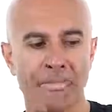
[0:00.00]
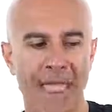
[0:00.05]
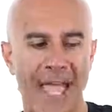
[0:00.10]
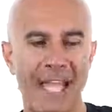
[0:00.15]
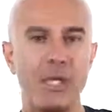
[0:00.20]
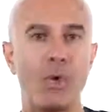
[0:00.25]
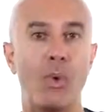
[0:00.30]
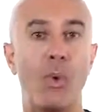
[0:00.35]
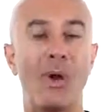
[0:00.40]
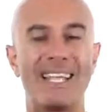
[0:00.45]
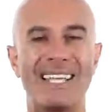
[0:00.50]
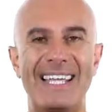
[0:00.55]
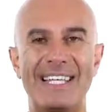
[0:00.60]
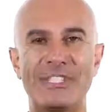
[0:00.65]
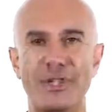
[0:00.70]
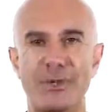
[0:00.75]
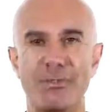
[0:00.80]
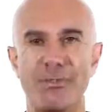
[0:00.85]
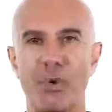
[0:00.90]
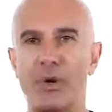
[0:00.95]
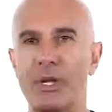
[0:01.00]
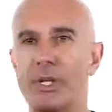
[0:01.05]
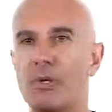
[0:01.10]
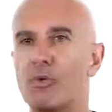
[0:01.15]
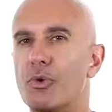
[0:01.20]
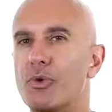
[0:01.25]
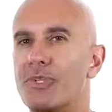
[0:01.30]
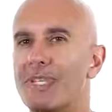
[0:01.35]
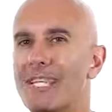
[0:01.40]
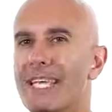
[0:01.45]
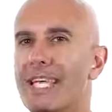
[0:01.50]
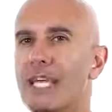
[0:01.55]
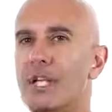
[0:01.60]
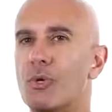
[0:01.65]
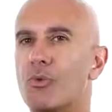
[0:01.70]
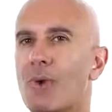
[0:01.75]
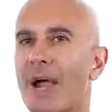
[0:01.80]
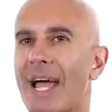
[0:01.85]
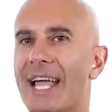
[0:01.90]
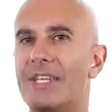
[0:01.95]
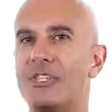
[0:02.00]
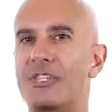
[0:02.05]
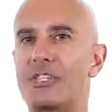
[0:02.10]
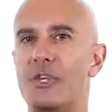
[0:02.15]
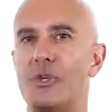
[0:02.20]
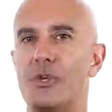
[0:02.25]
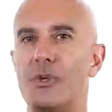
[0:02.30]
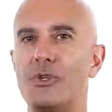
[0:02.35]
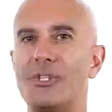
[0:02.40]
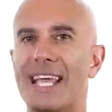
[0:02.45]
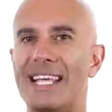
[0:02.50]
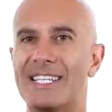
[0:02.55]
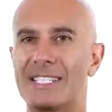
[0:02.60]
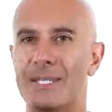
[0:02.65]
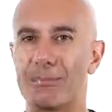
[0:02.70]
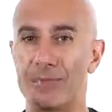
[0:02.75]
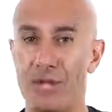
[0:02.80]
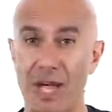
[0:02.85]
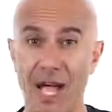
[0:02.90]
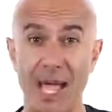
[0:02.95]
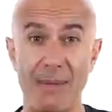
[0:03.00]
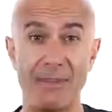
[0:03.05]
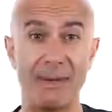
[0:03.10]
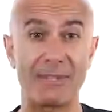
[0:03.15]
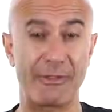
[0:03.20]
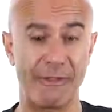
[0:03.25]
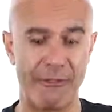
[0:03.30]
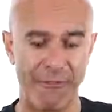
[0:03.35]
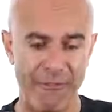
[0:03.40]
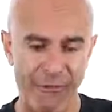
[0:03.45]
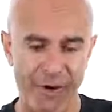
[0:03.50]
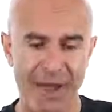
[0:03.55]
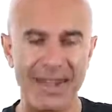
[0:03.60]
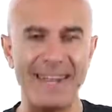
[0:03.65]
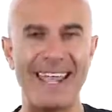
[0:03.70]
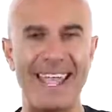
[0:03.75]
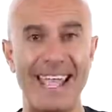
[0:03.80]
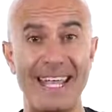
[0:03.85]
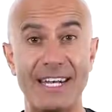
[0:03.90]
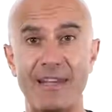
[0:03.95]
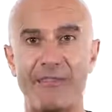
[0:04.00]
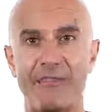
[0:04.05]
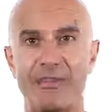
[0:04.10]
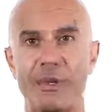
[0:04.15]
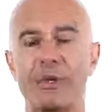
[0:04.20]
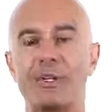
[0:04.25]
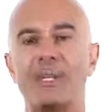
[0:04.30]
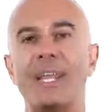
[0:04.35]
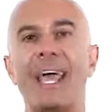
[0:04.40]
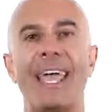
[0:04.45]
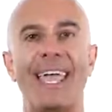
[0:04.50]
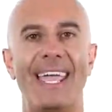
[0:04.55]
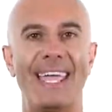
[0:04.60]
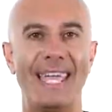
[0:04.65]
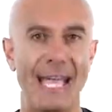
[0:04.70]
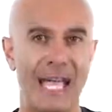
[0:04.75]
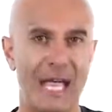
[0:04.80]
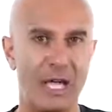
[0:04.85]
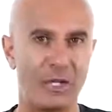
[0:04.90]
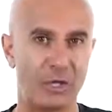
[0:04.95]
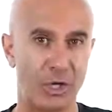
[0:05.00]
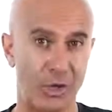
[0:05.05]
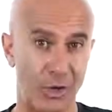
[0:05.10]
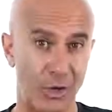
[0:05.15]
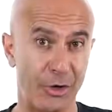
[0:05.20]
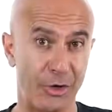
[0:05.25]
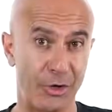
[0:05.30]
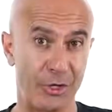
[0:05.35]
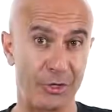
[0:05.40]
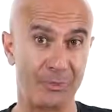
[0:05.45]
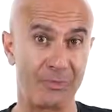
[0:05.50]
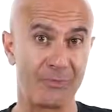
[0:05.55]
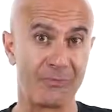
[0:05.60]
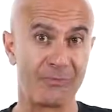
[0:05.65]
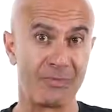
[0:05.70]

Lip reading: And you want to get your morning routine right, so you take some time at the front end of your day to learn.